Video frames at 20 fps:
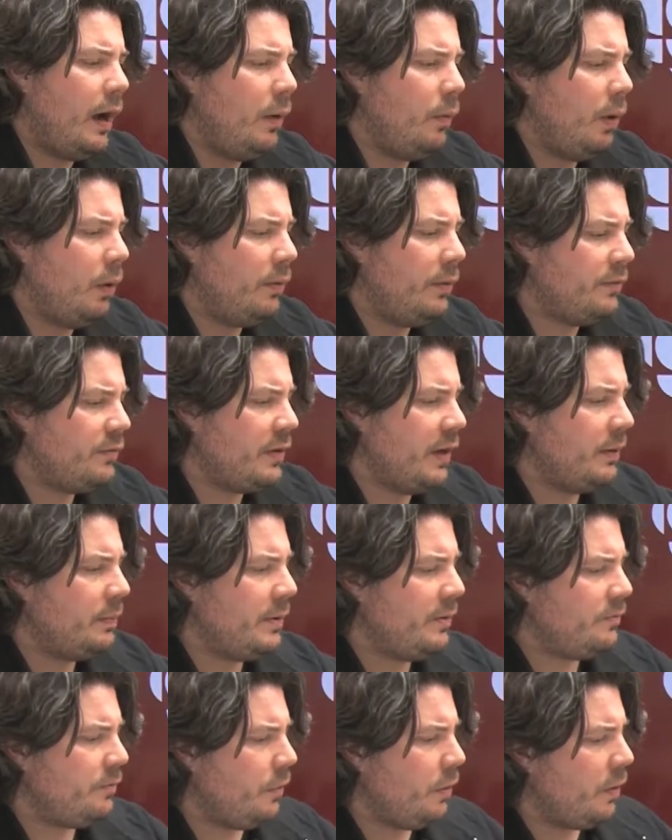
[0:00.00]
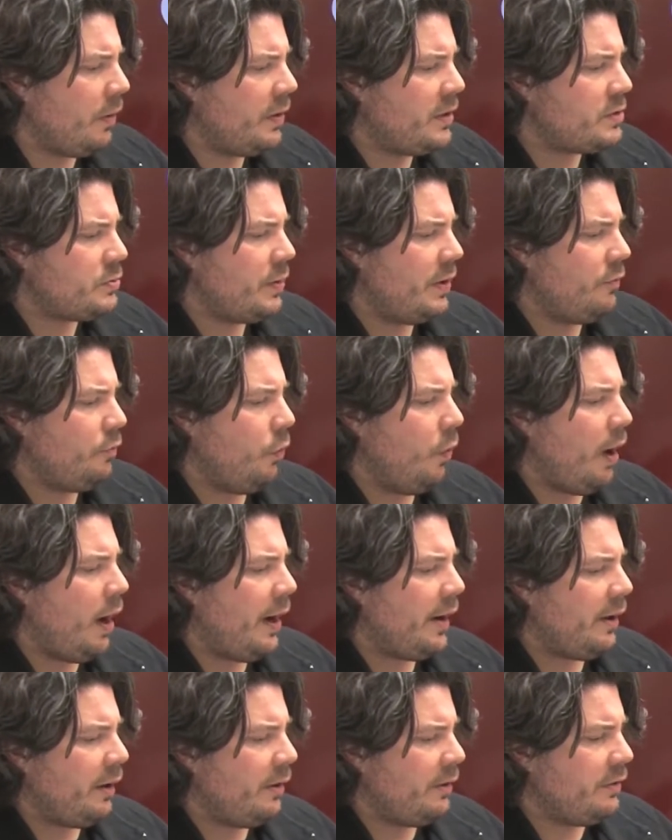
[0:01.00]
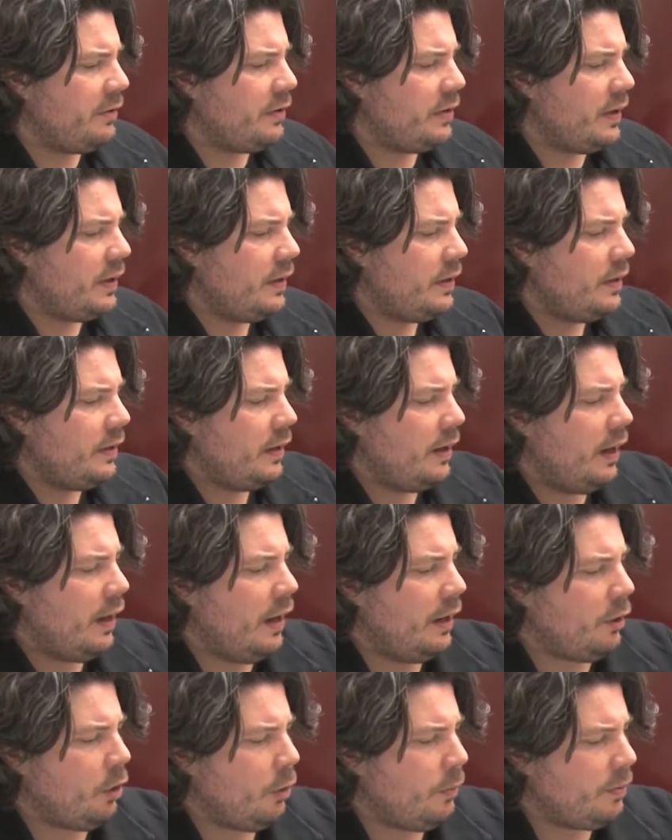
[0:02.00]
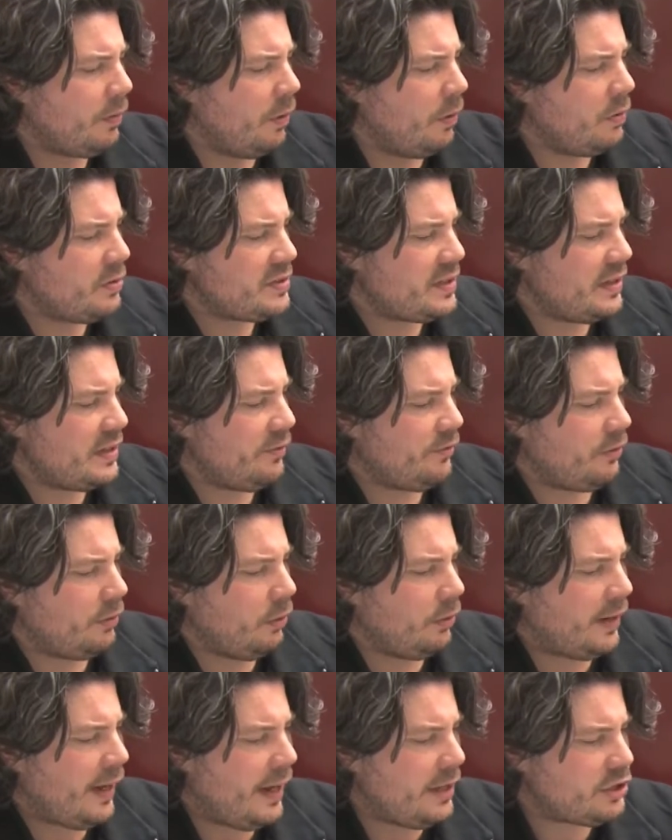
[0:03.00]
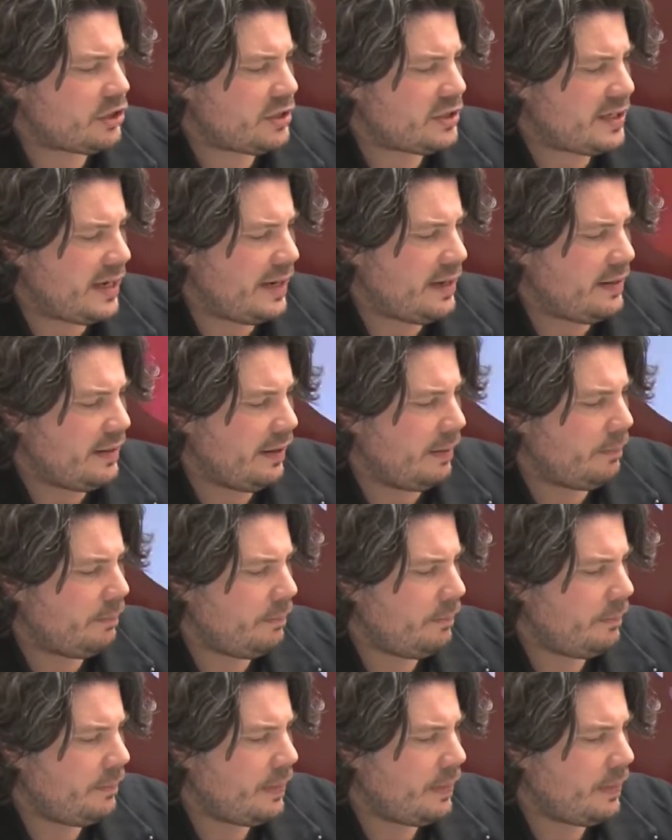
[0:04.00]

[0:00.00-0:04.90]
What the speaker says: What we've done before is we've wired GoPros in different locations, hidden them,